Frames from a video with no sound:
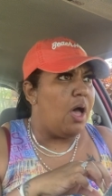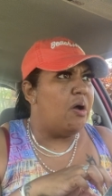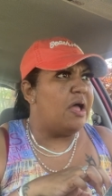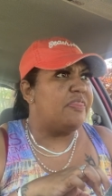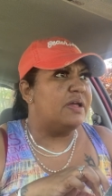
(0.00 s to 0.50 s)

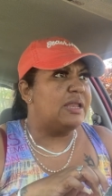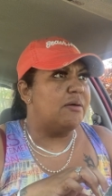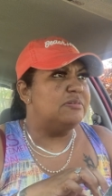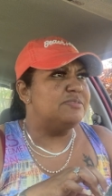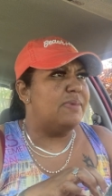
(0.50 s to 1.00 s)
Oh, I thought
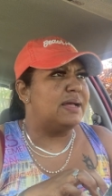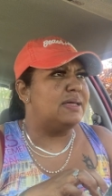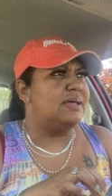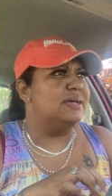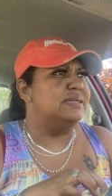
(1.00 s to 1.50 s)
that was my
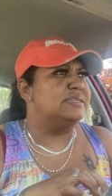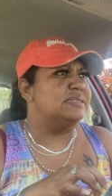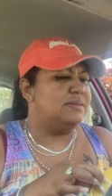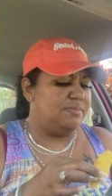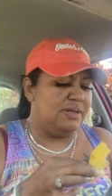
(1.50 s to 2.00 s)

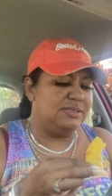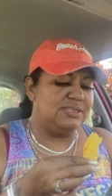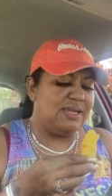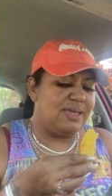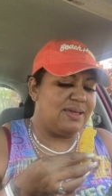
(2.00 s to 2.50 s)
cousin. I'm about to
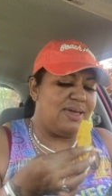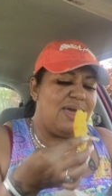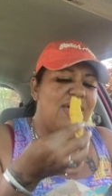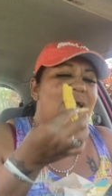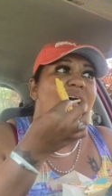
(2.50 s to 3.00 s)
say,
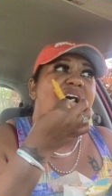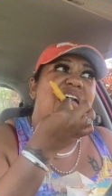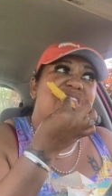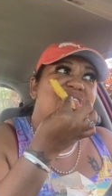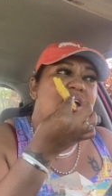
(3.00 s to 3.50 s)
cuz.
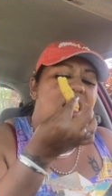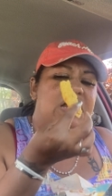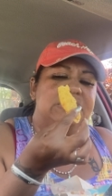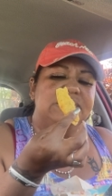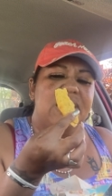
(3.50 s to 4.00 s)

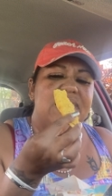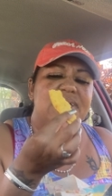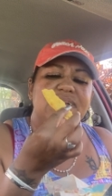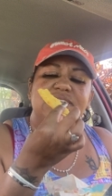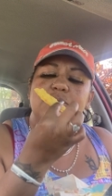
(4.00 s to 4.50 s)
Hey,
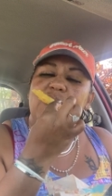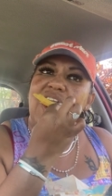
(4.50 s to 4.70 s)
cuz.